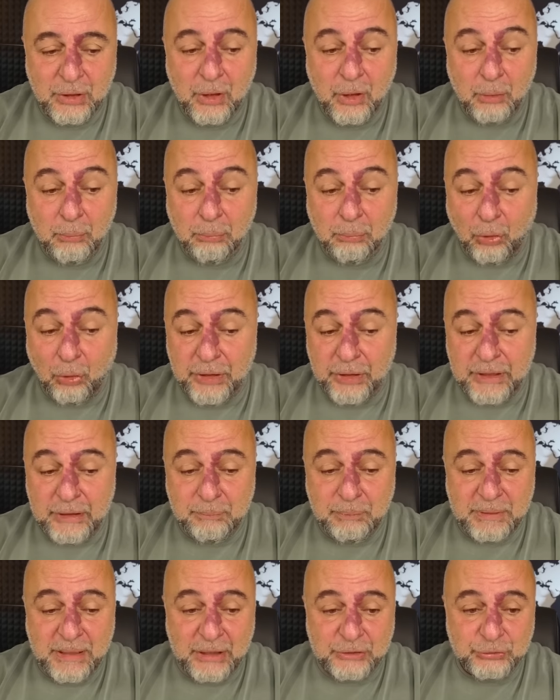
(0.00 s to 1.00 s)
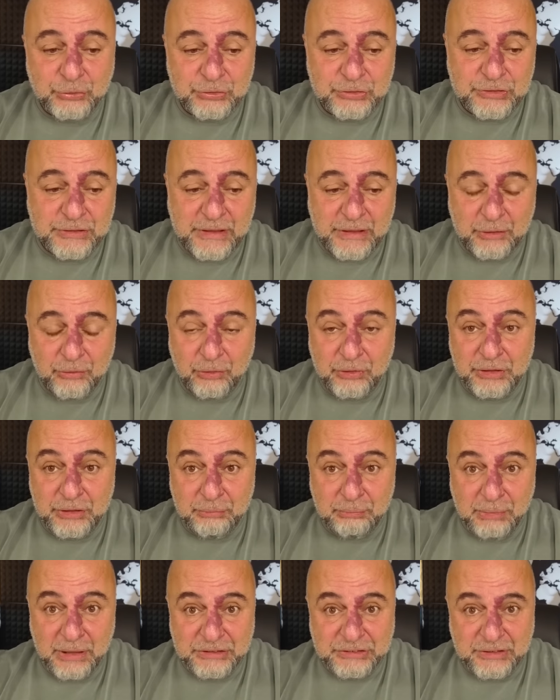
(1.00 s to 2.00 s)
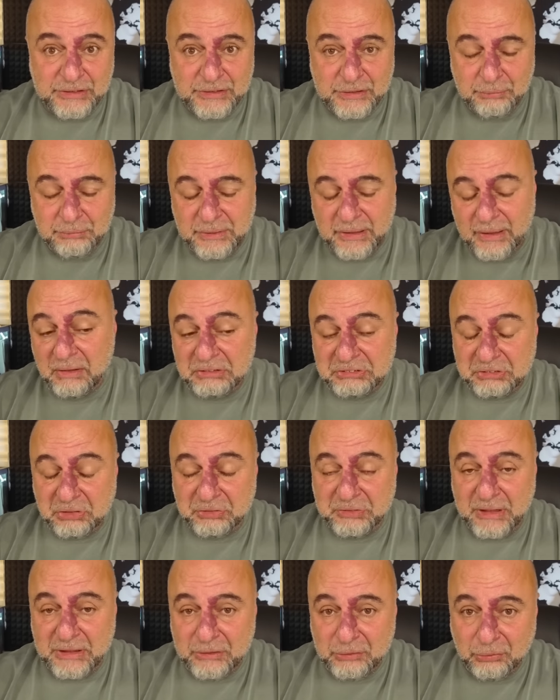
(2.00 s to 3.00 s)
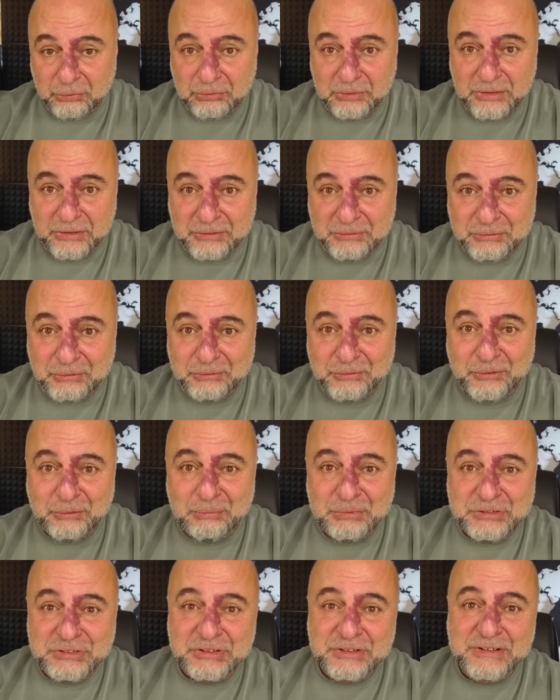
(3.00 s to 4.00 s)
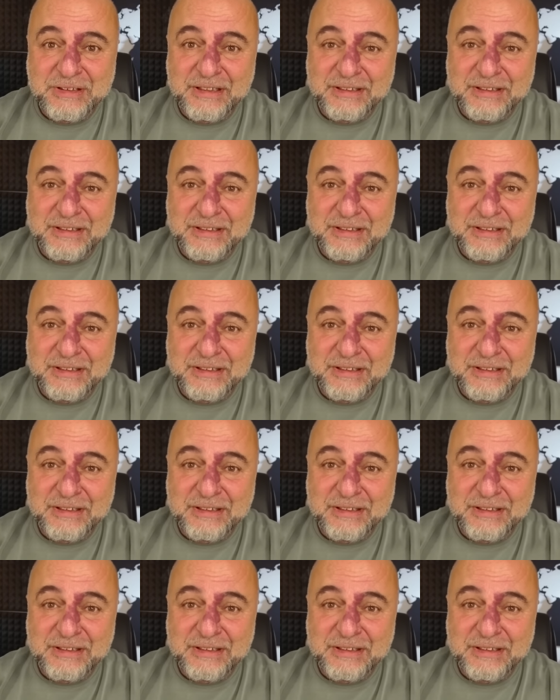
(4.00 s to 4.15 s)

Boeing's report is coming. It's a company surrounded by a lot of rumors on October 25th.